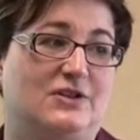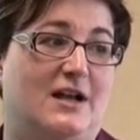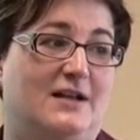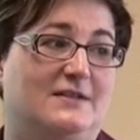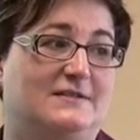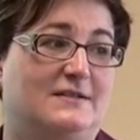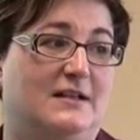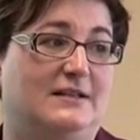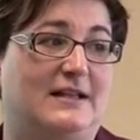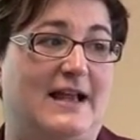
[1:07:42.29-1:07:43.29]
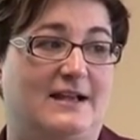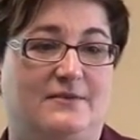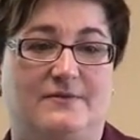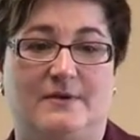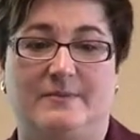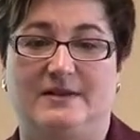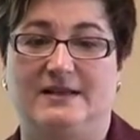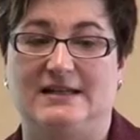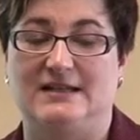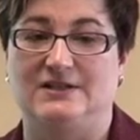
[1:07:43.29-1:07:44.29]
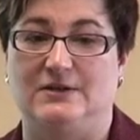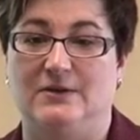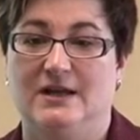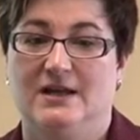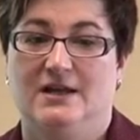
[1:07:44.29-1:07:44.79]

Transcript: child's uh, lack of ability to